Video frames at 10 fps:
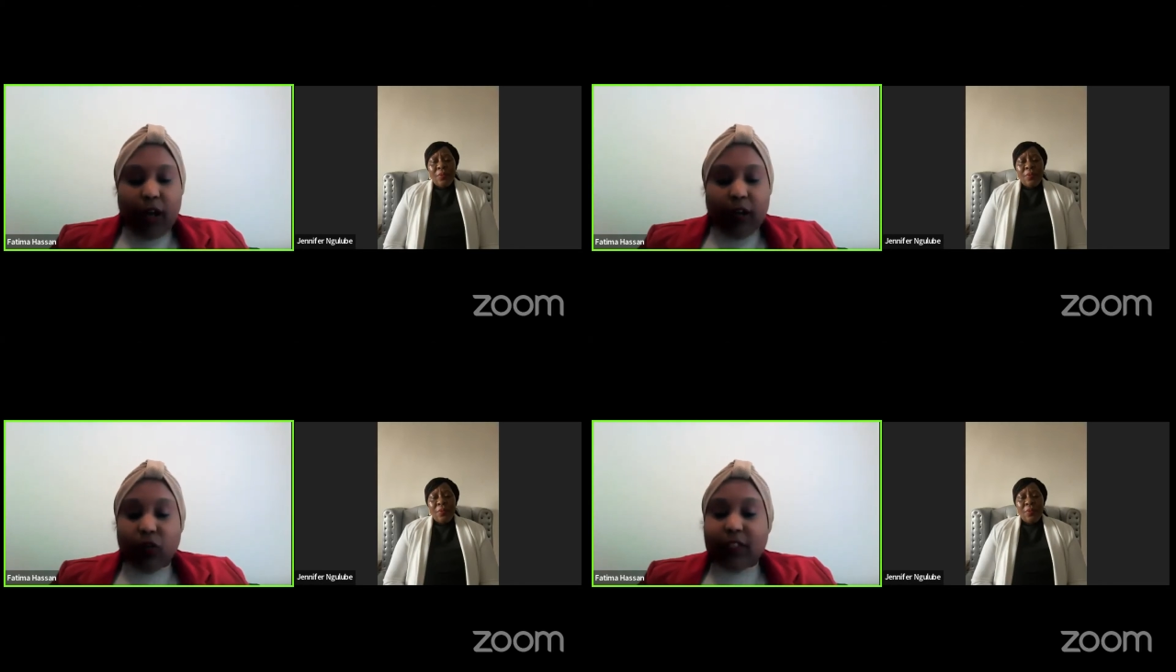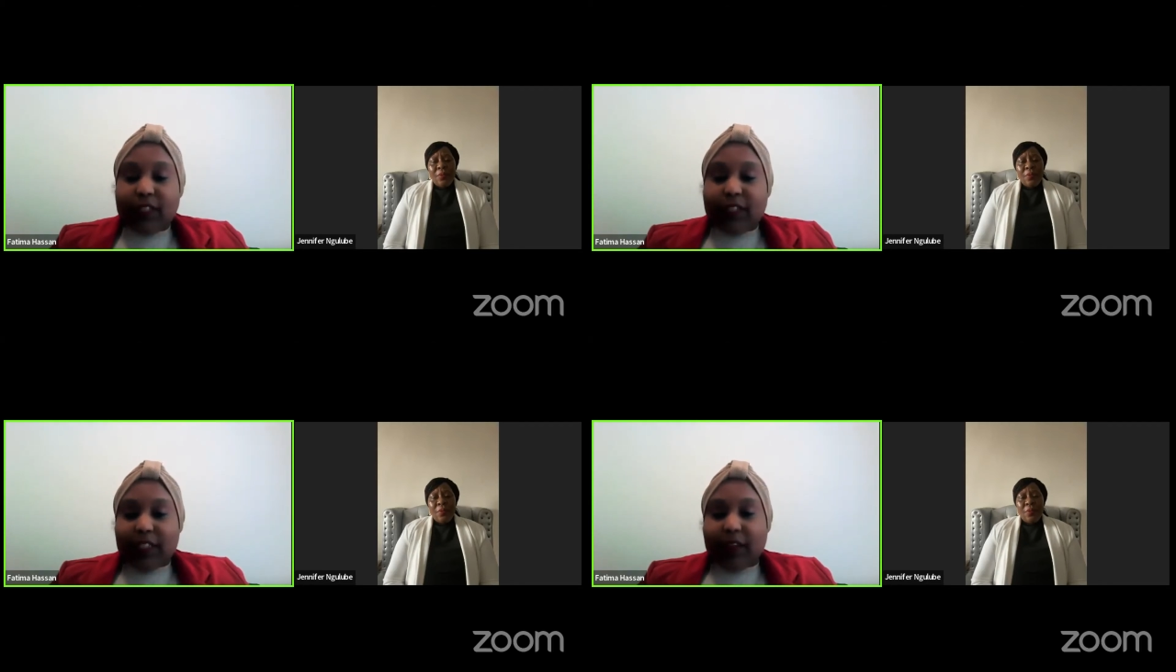don't
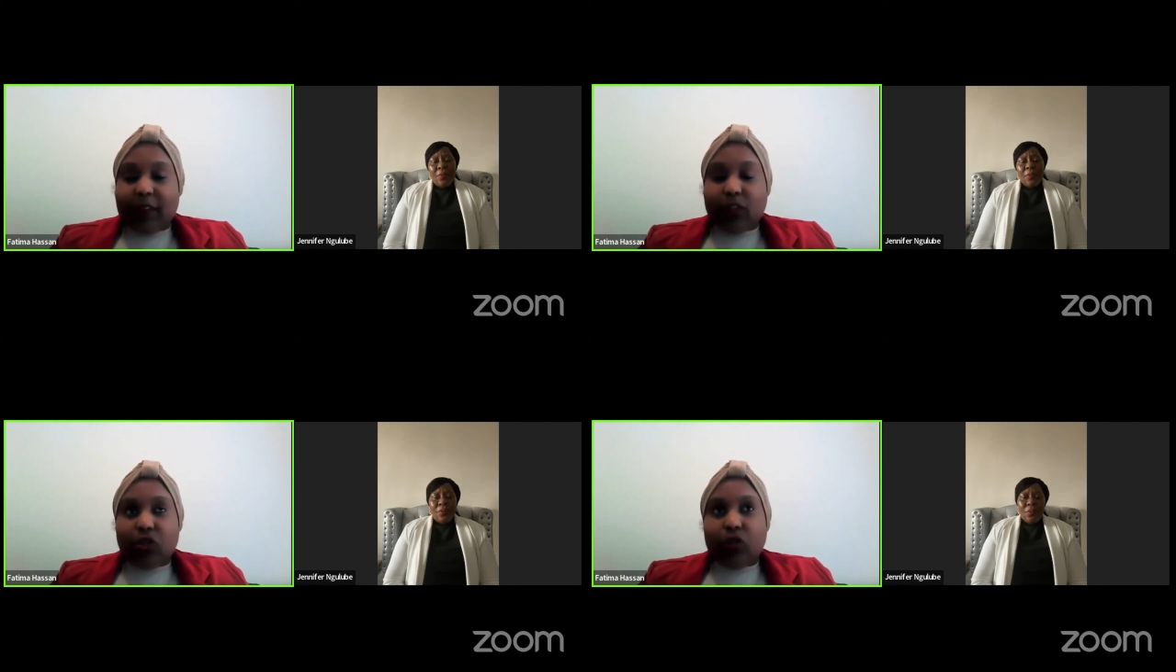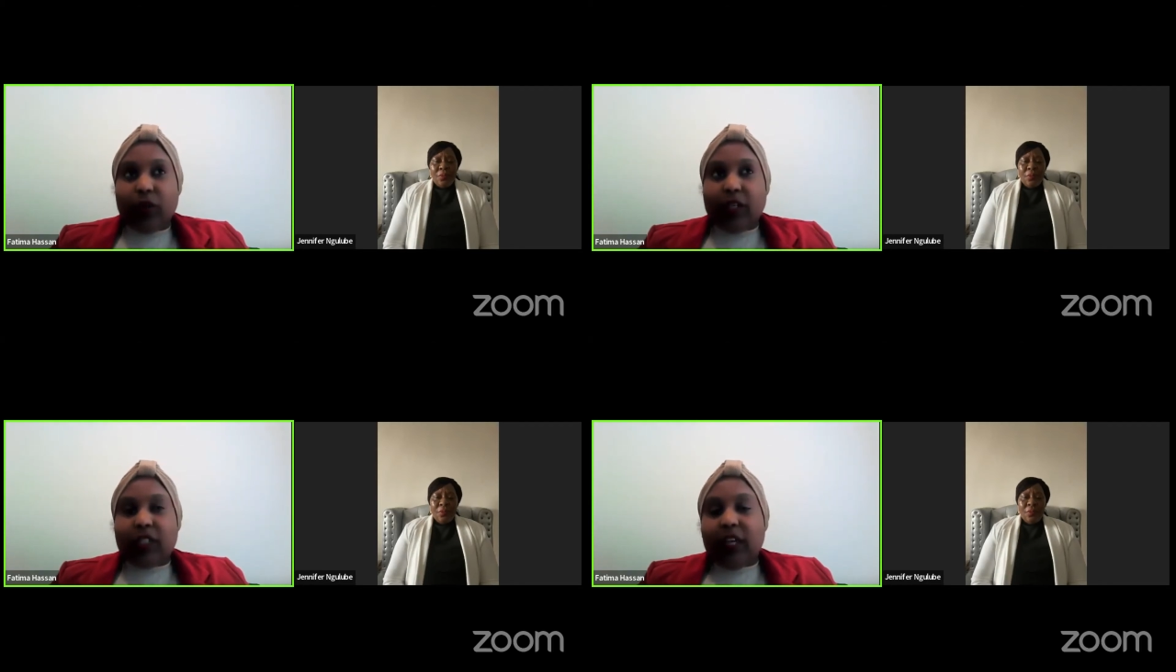understand that
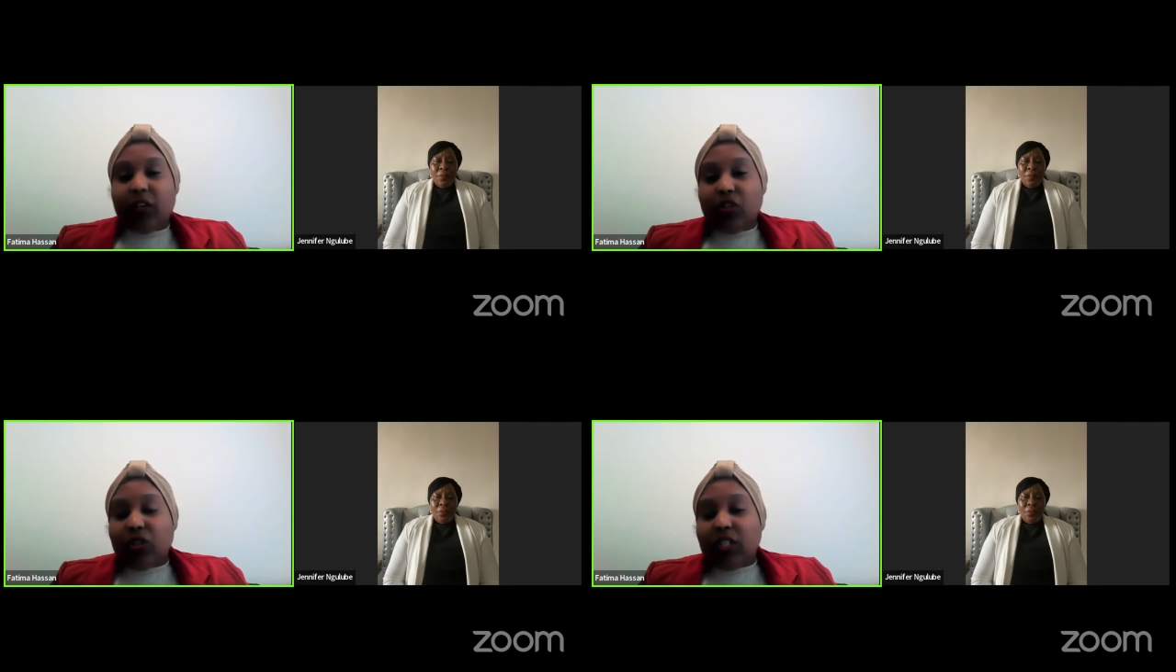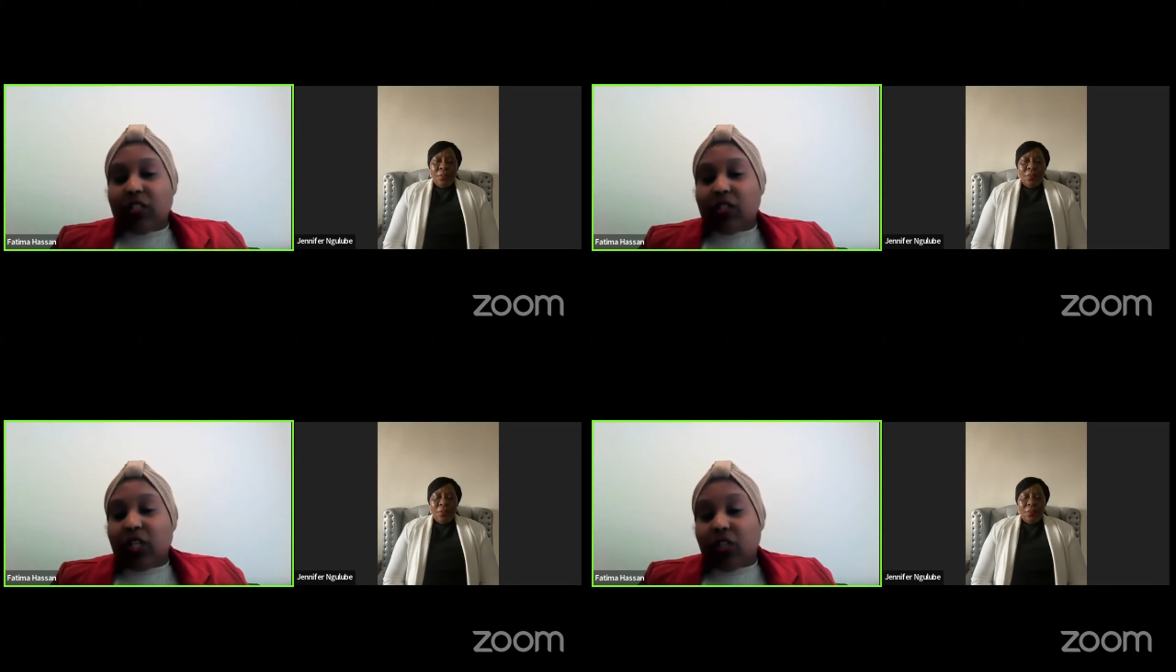your intention
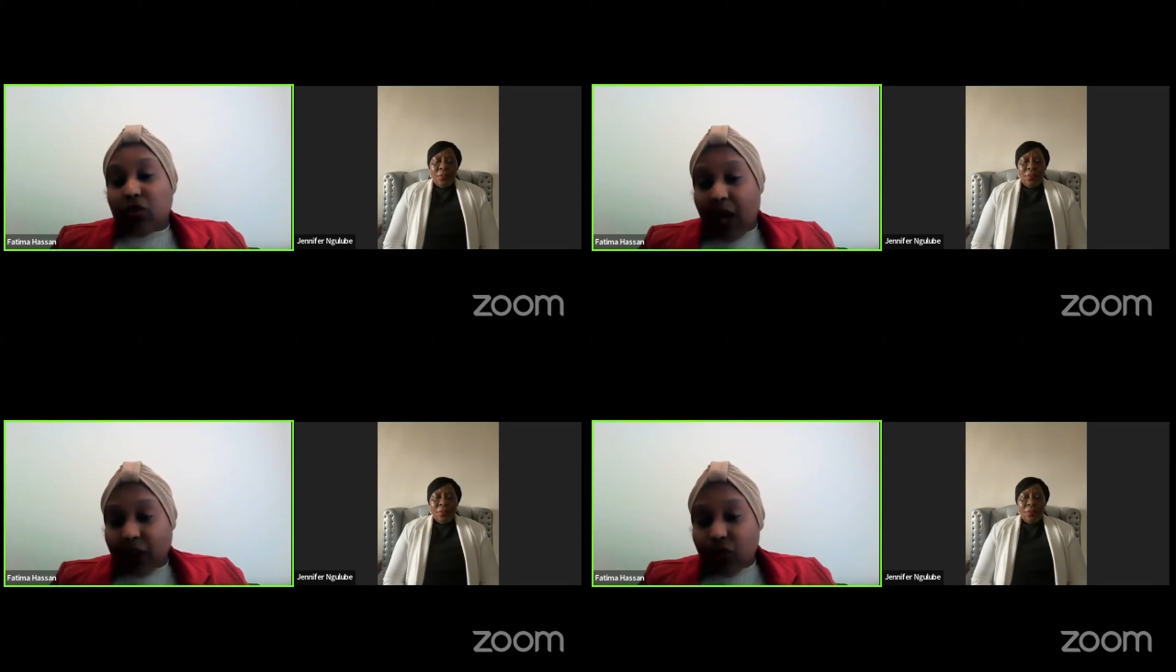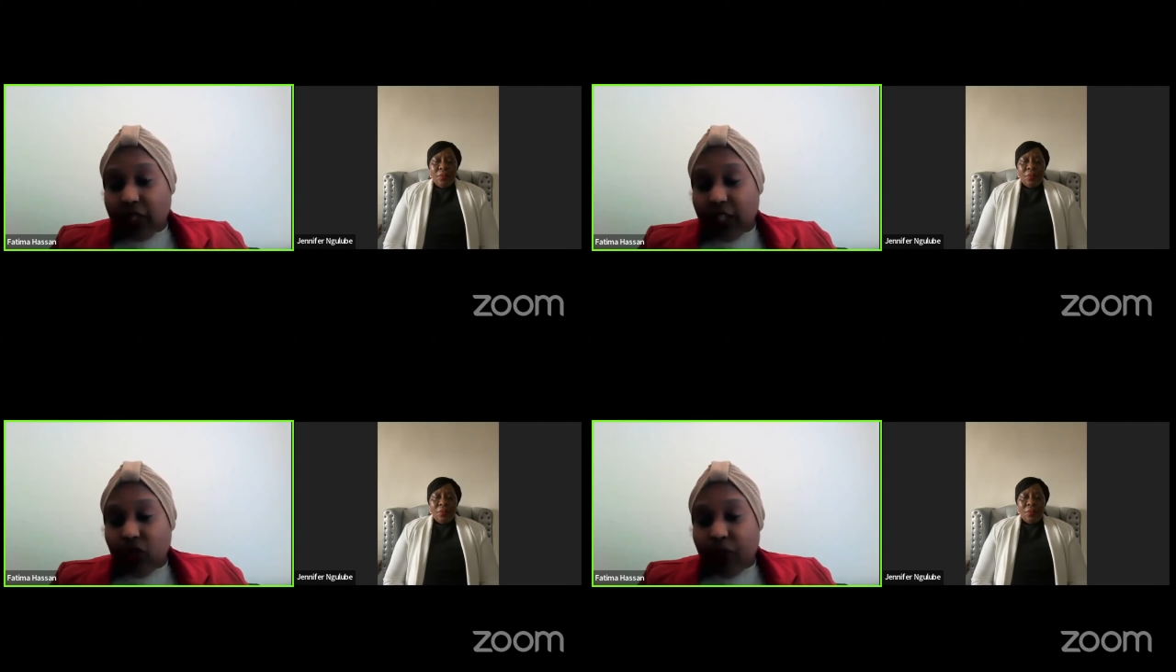is
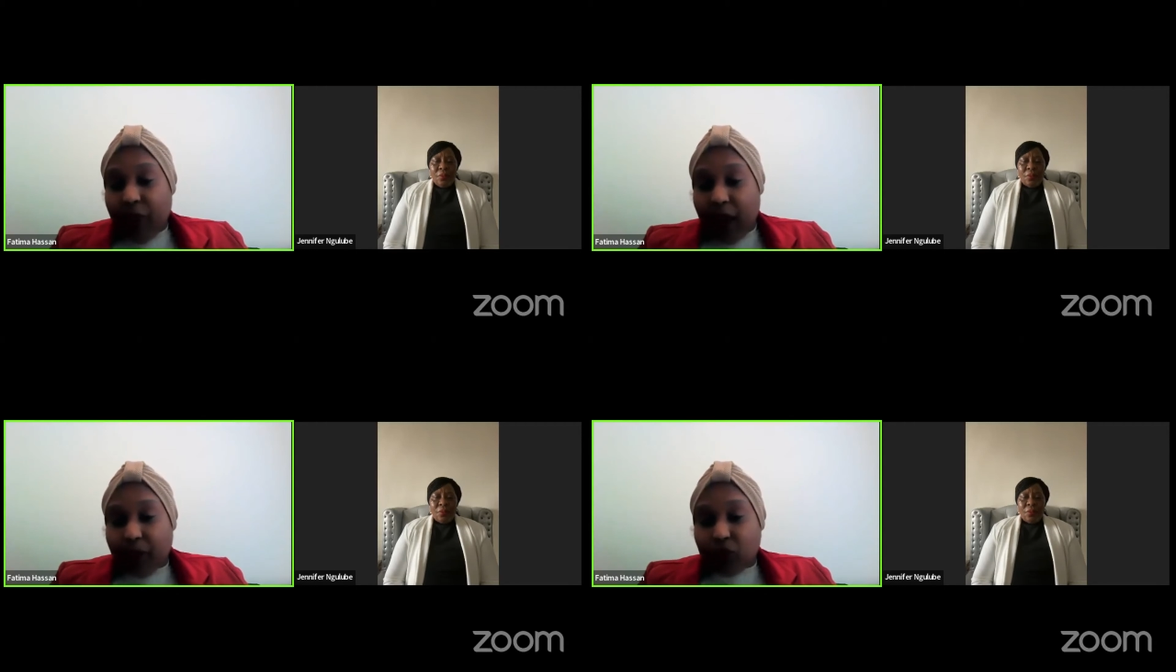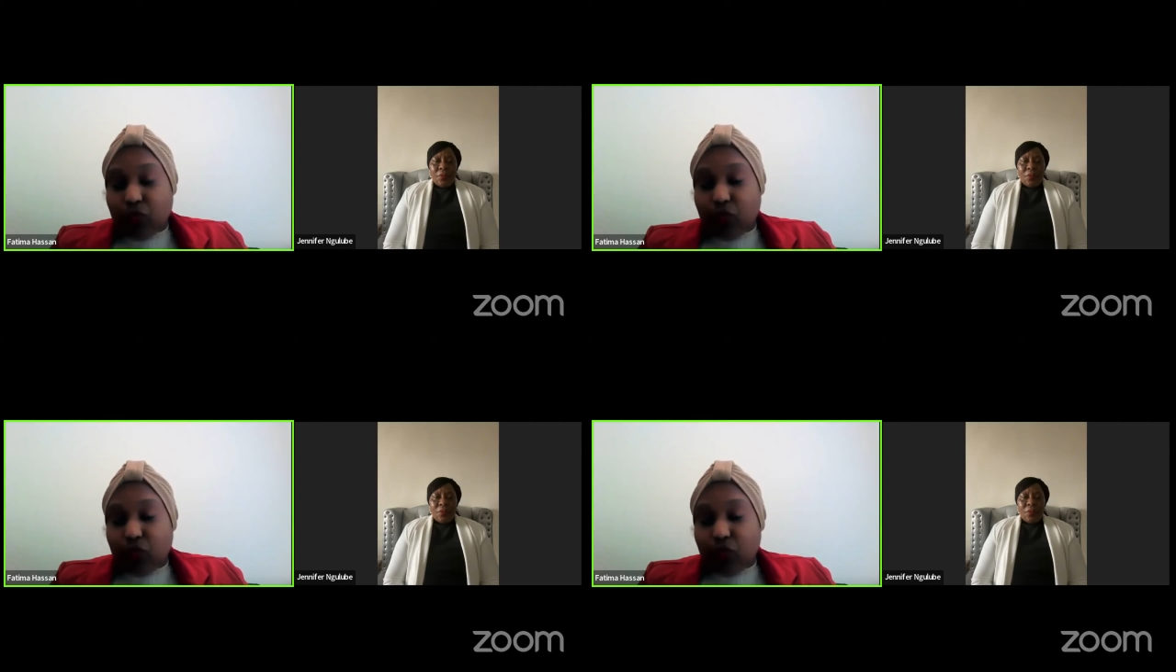actually your purpose.